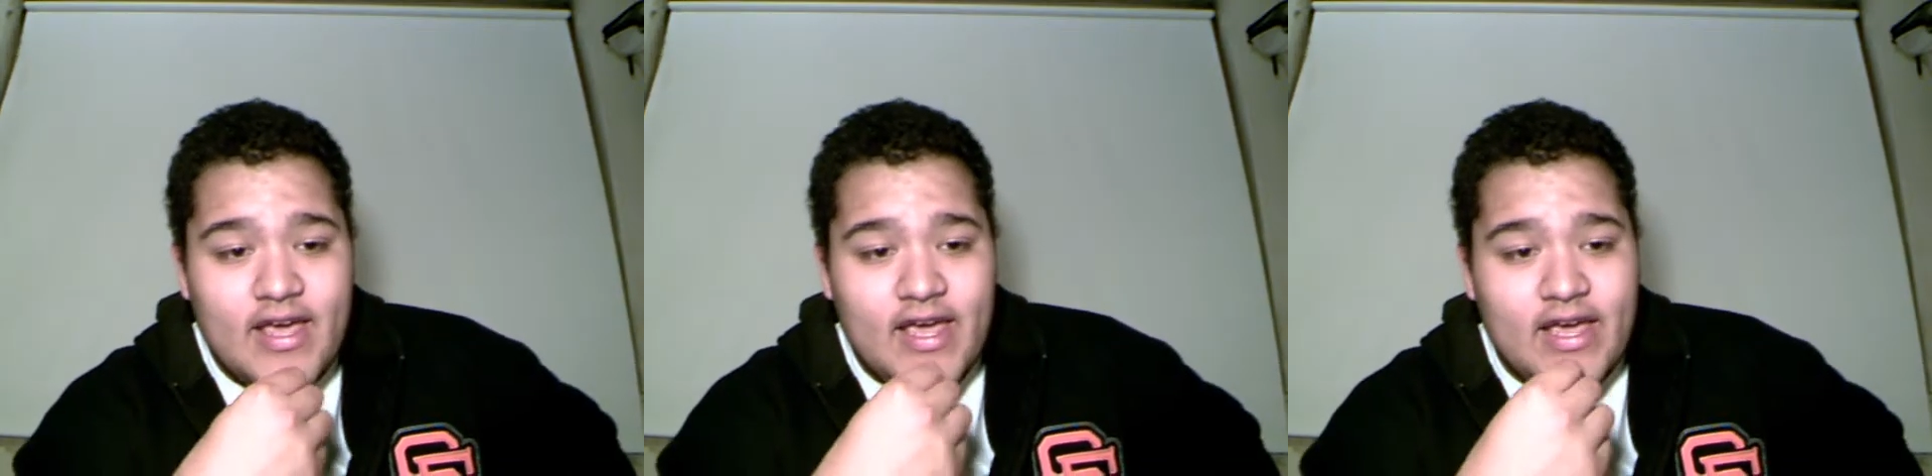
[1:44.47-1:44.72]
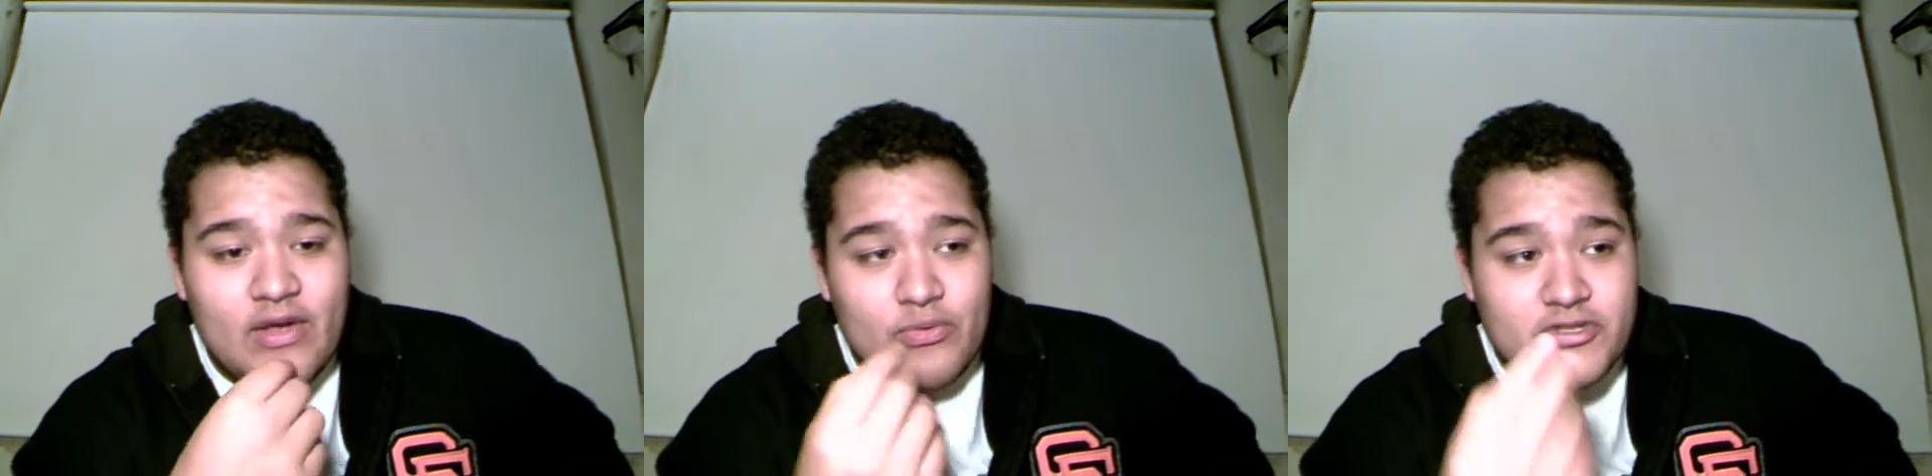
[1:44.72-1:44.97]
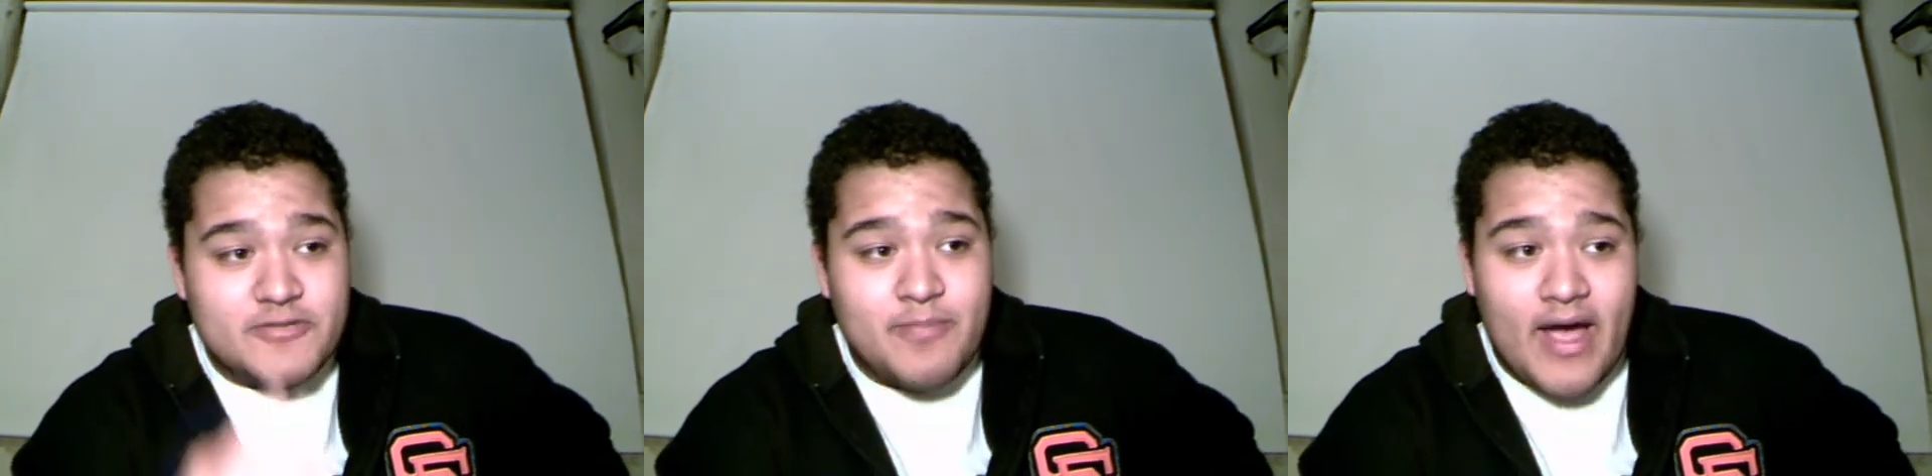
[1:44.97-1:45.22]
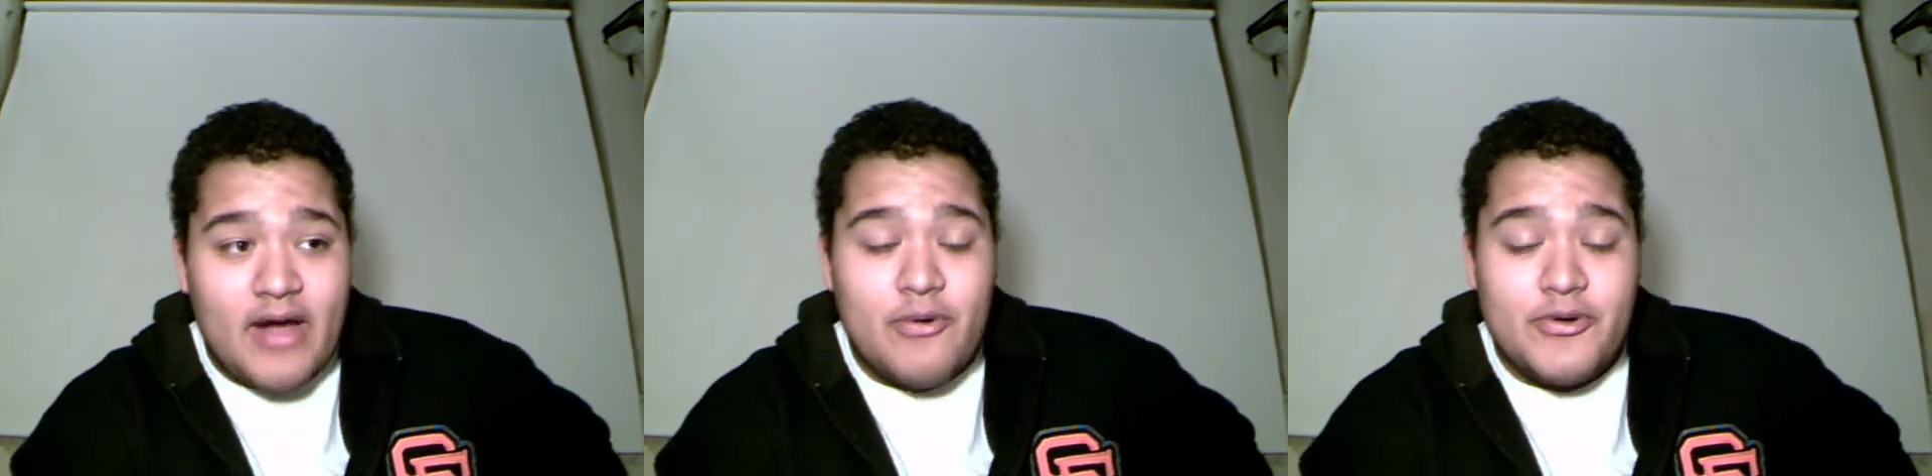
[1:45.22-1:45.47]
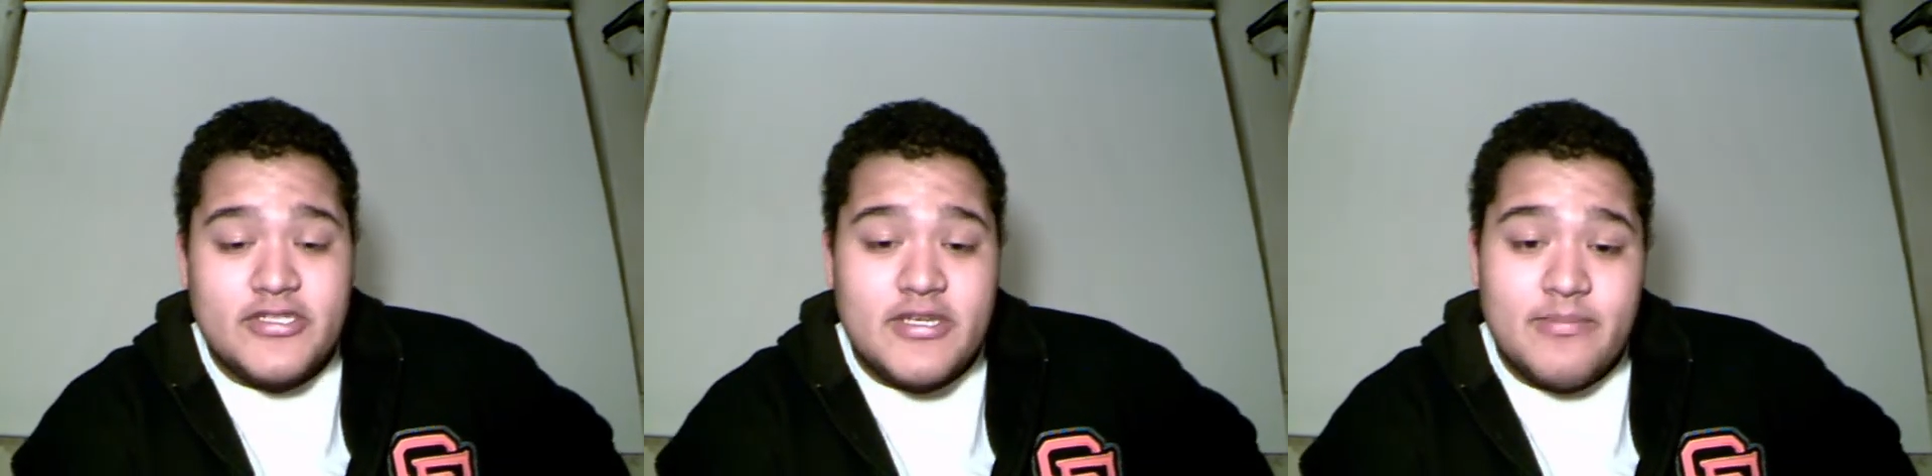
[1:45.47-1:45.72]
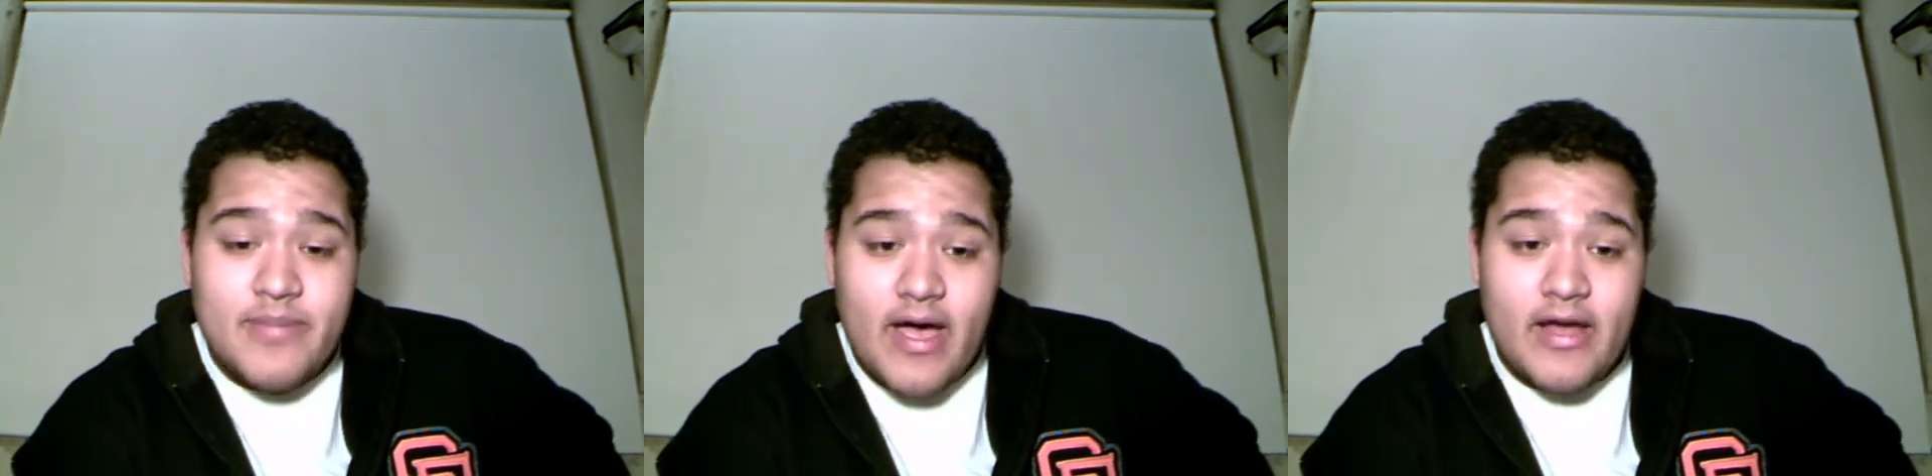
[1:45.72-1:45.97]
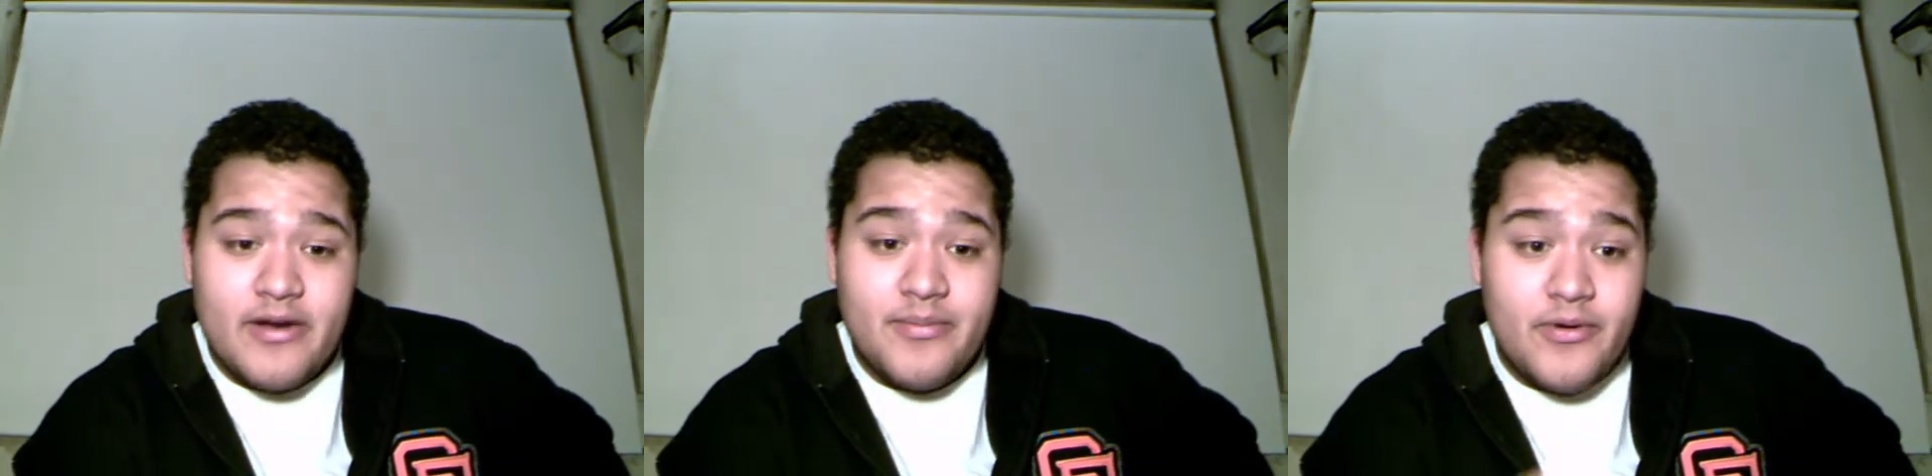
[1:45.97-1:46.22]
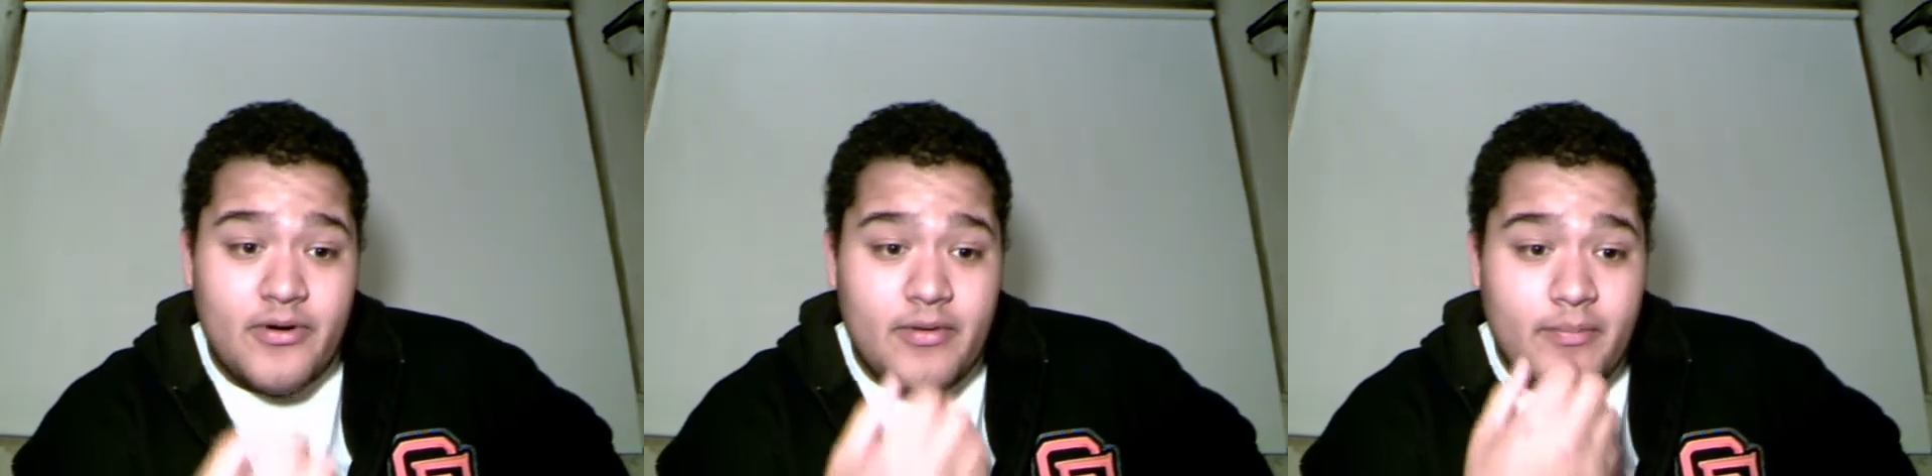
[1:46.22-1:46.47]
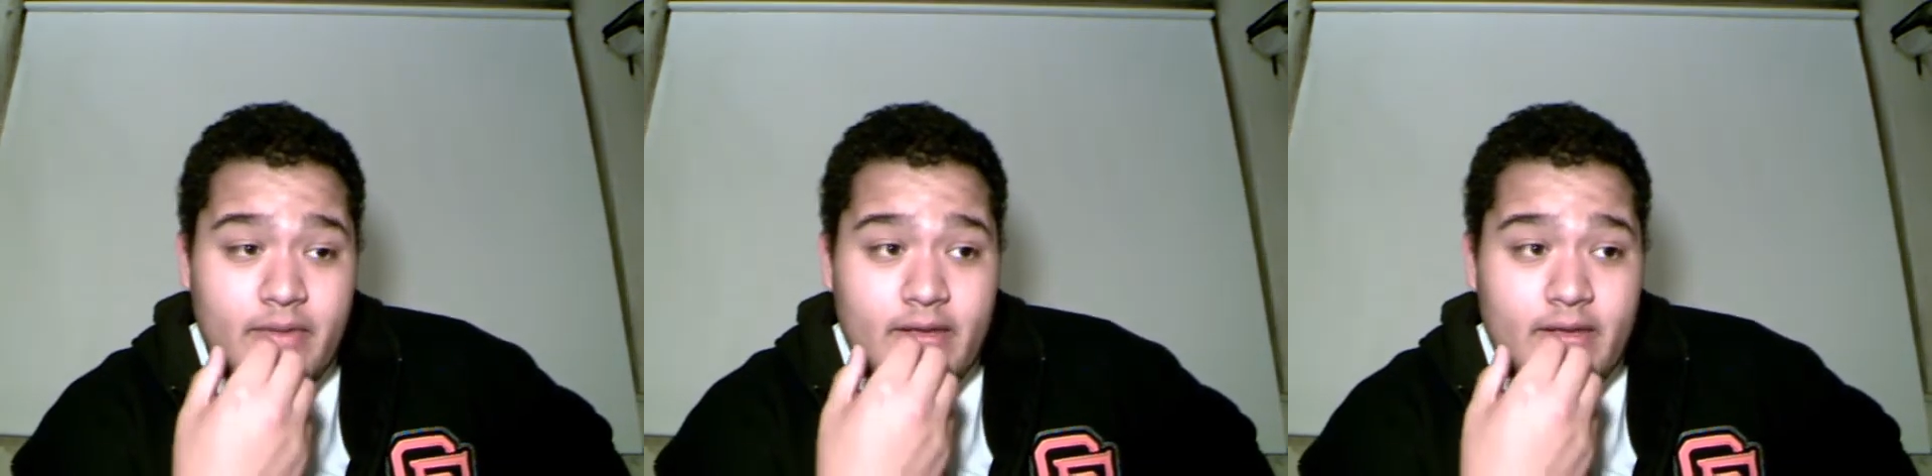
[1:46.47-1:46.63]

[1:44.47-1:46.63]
It was backwards compatible.